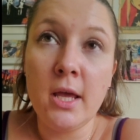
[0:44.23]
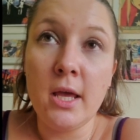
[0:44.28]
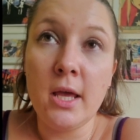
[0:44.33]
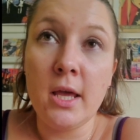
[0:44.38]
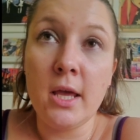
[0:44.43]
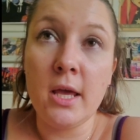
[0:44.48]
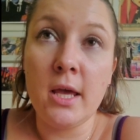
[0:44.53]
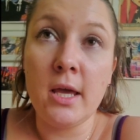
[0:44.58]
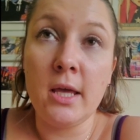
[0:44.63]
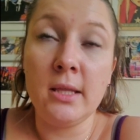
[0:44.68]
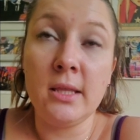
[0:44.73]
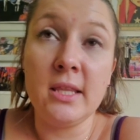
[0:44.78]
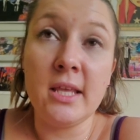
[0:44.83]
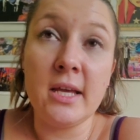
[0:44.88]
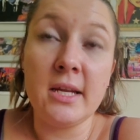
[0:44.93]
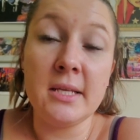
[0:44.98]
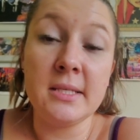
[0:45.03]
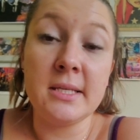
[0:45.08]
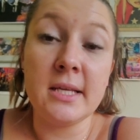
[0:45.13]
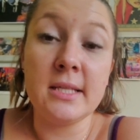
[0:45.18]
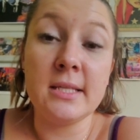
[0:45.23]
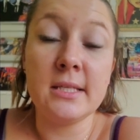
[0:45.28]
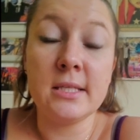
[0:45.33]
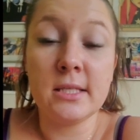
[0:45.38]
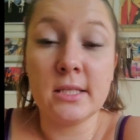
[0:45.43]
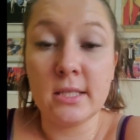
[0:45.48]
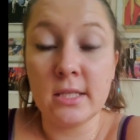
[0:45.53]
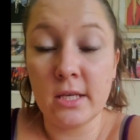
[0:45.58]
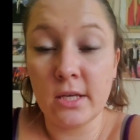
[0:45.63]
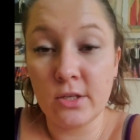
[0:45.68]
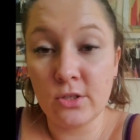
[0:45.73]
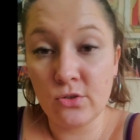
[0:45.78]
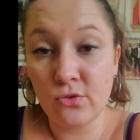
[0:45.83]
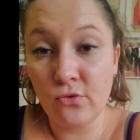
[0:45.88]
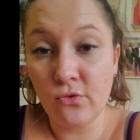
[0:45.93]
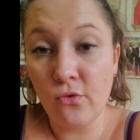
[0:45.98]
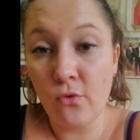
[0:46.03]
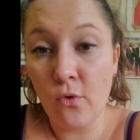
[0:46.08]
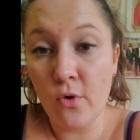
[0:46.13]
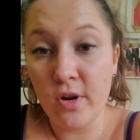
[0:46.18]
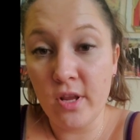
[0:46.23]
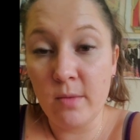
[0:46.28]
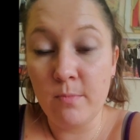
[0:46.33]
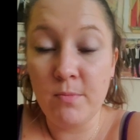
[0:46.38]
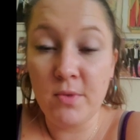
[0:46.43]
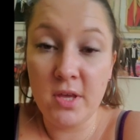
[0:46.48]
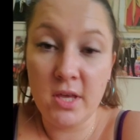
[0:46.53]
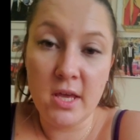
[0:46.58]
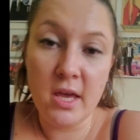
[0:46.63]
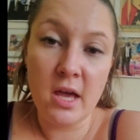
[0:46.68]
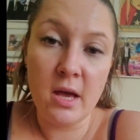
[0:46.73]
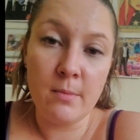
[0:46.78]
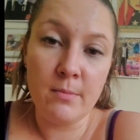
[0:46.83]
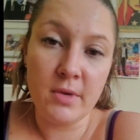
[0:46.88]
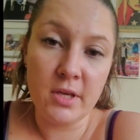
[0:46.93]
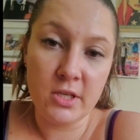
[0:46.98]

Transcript: and that is at 6:40 p.m.